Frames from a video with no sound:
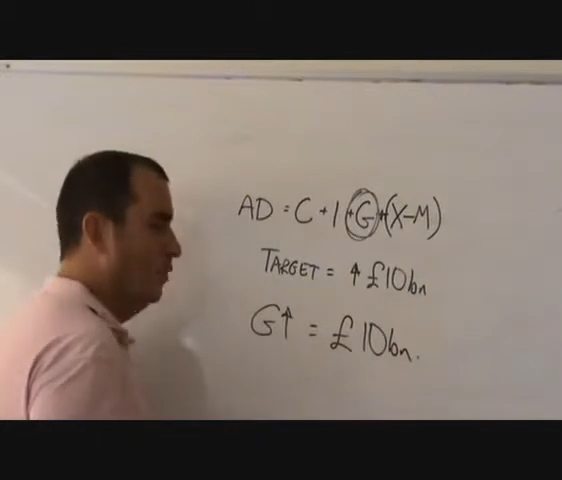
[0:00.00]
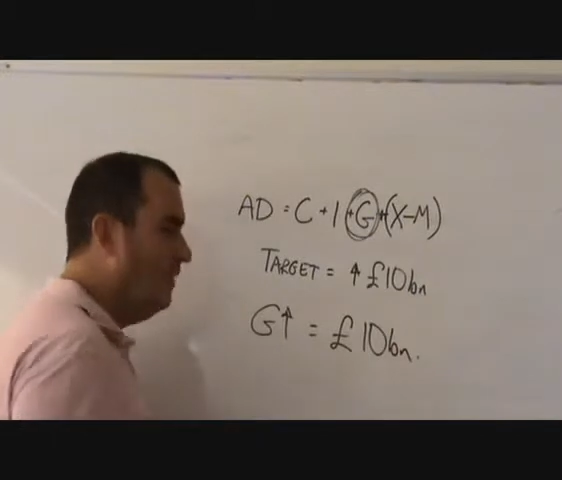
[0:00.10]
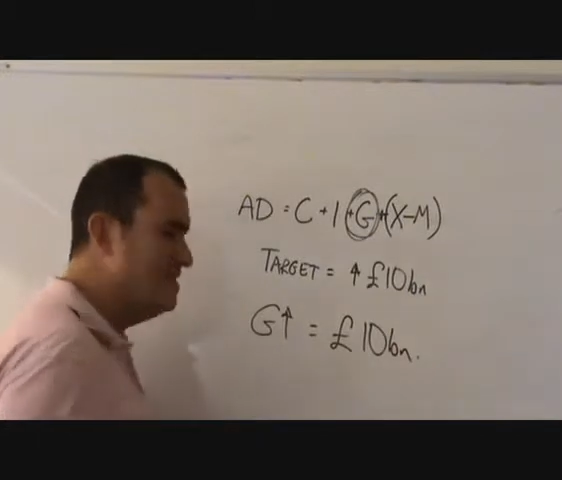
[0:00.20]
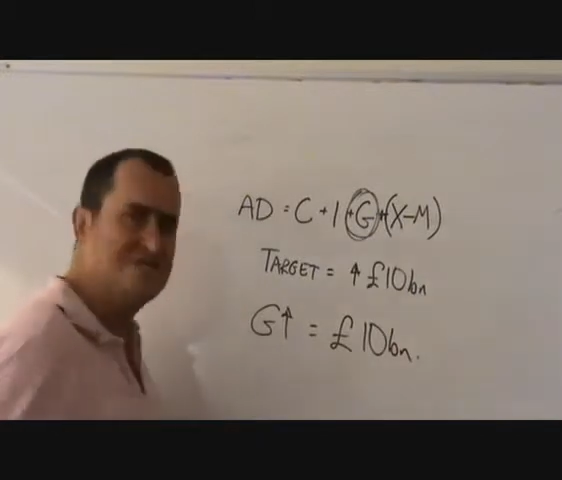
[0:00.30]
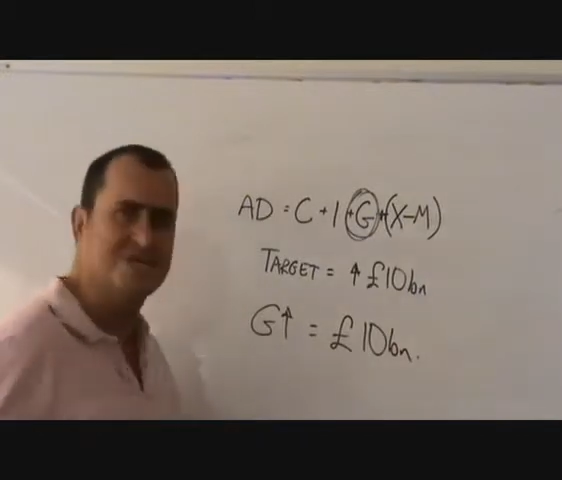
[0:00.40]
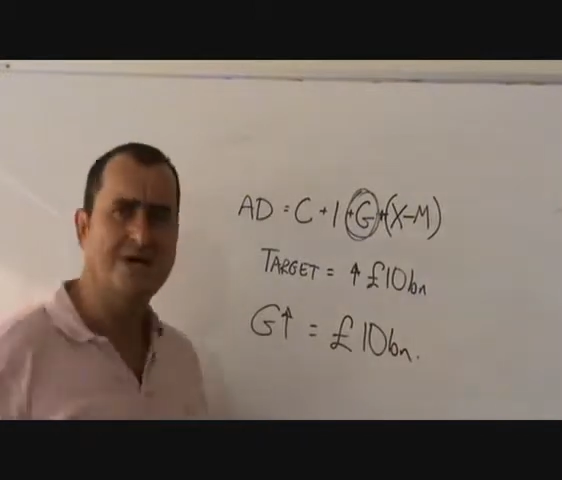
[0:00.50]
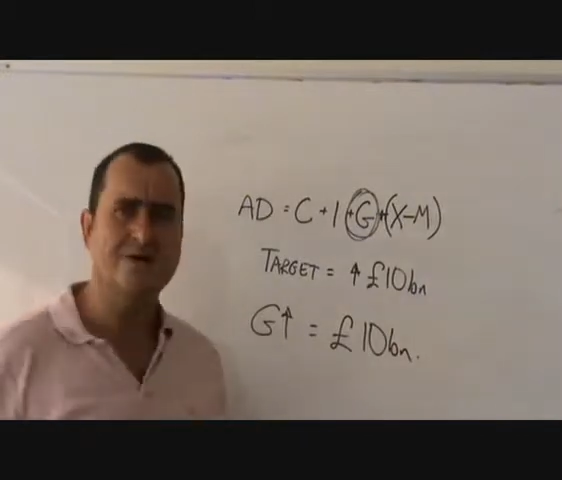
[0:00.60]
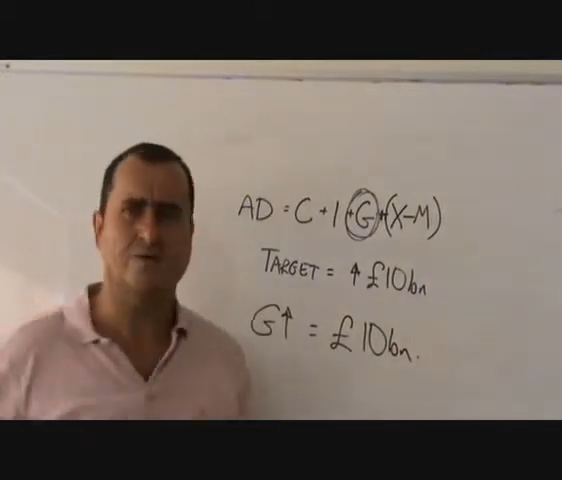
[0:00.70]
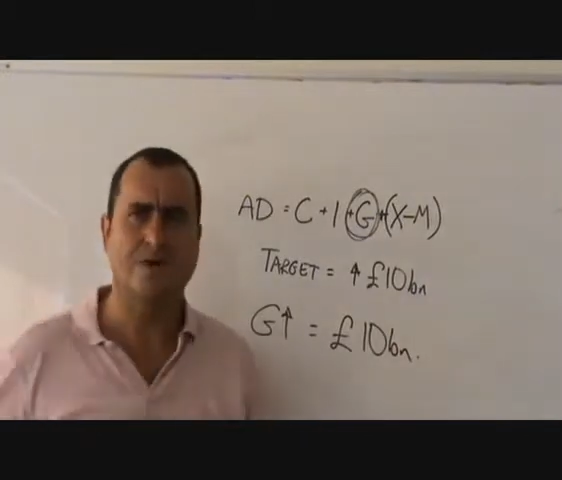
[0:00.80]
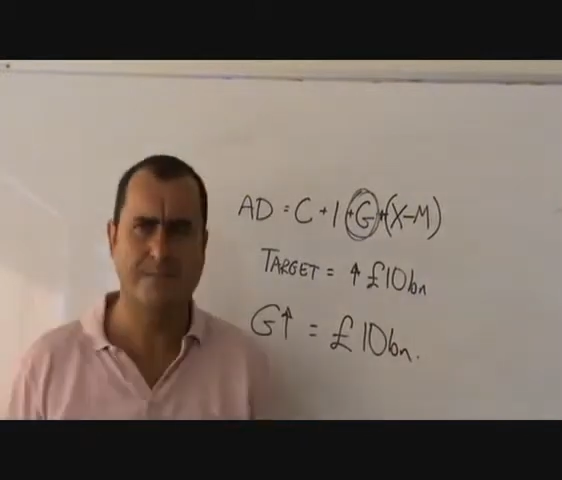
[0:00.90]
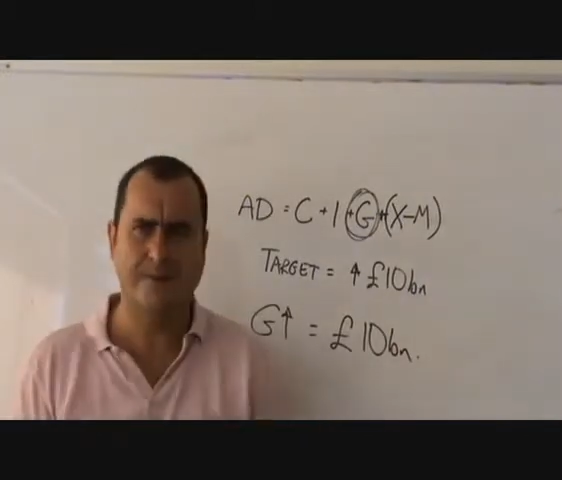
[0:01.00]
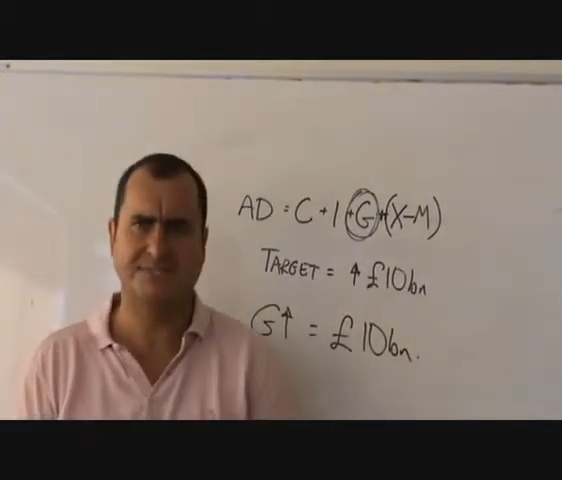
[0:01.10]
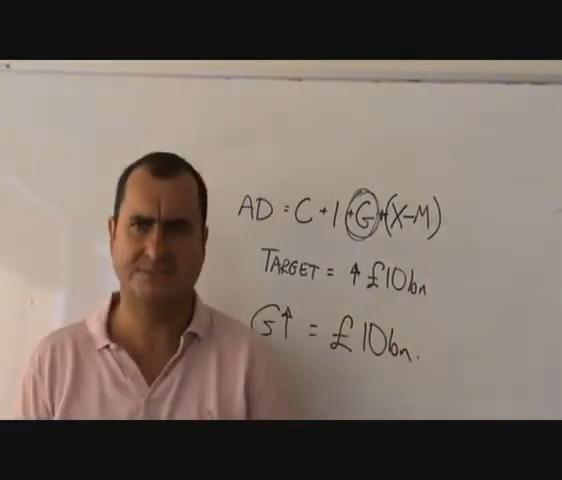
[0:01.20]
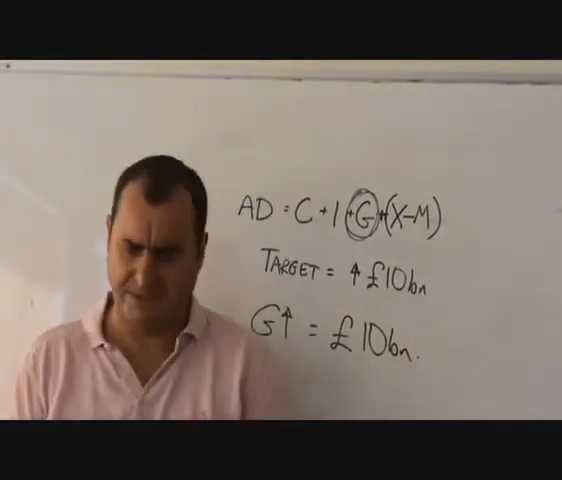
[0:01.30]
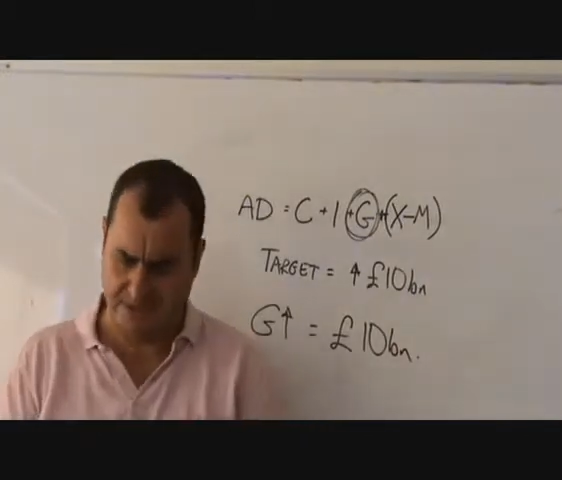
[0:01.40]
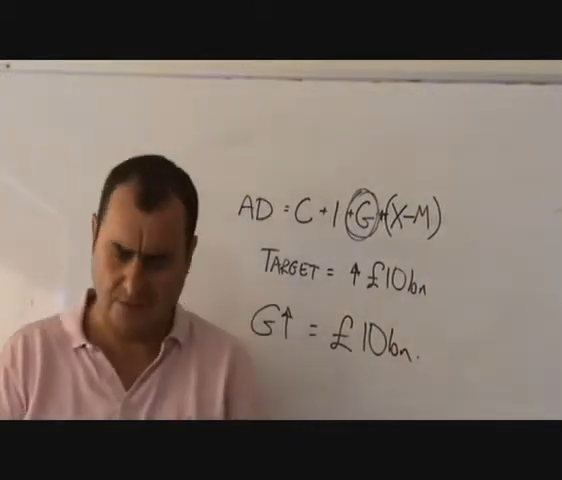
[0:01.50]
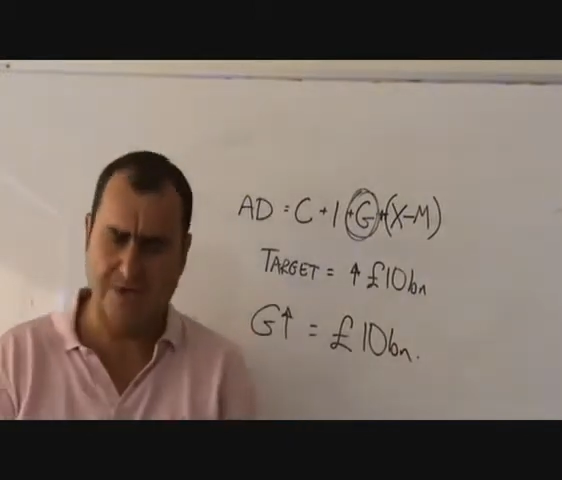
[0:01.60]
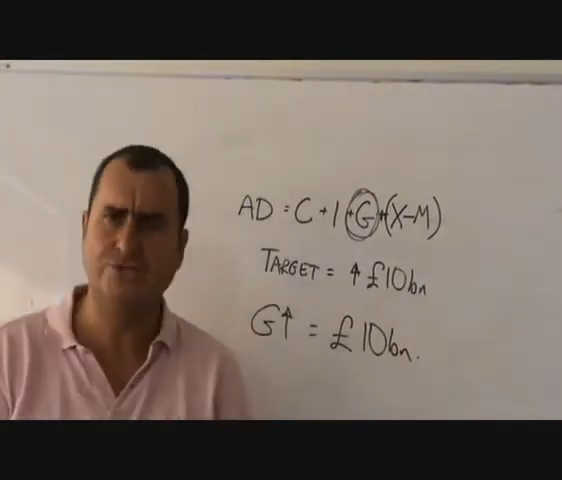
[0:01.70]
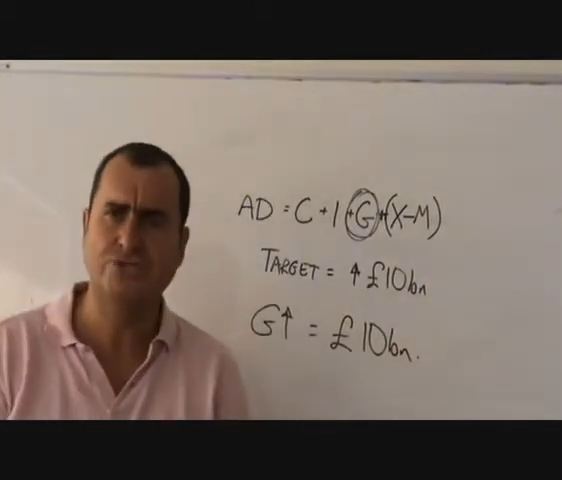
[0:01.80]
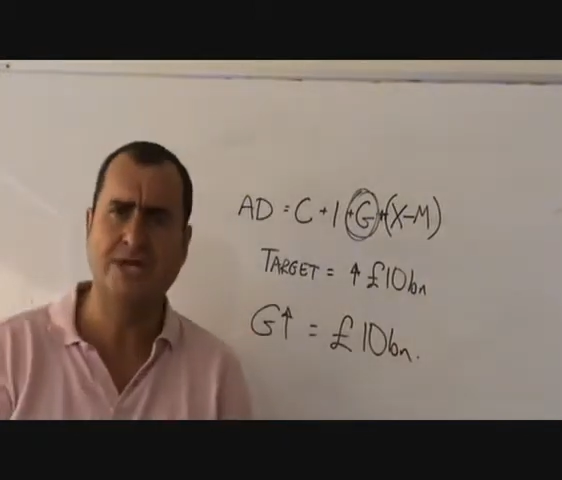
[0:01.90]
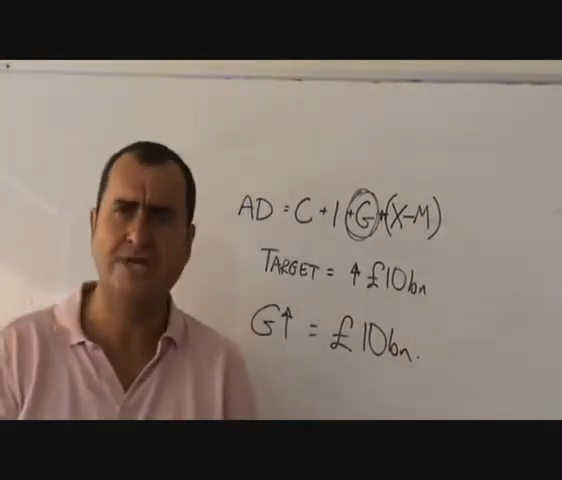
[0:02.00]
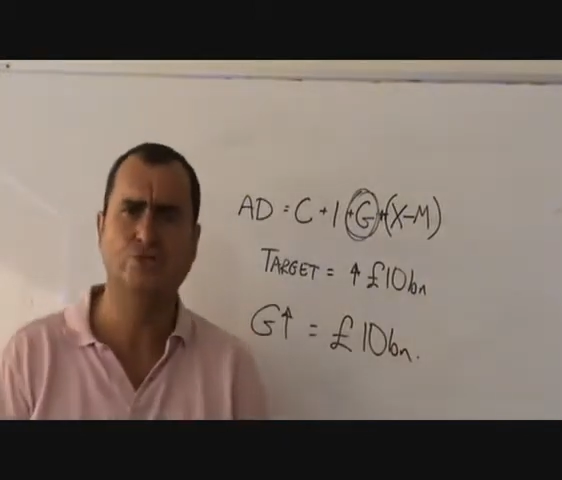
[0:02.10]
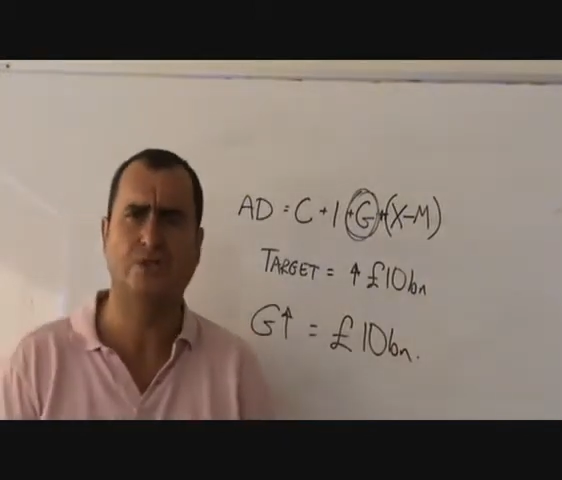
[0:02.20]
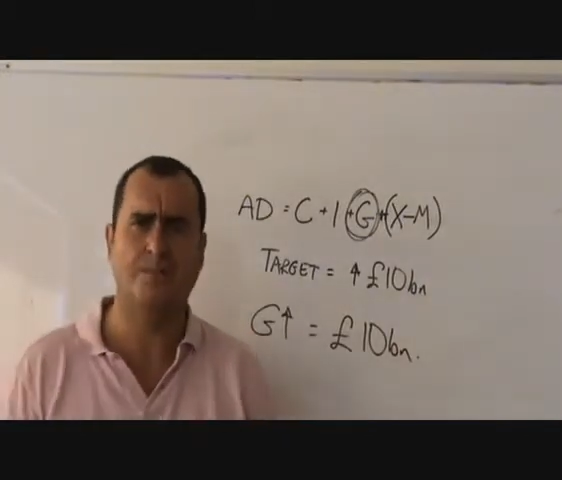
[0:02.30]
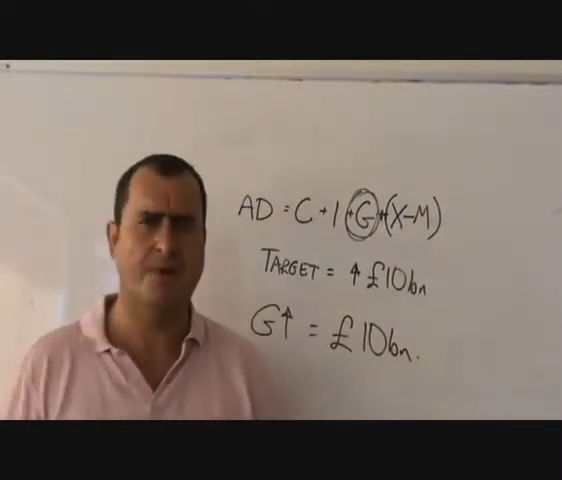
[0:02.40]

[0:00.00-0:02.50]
Where does it go? It might be spending on education,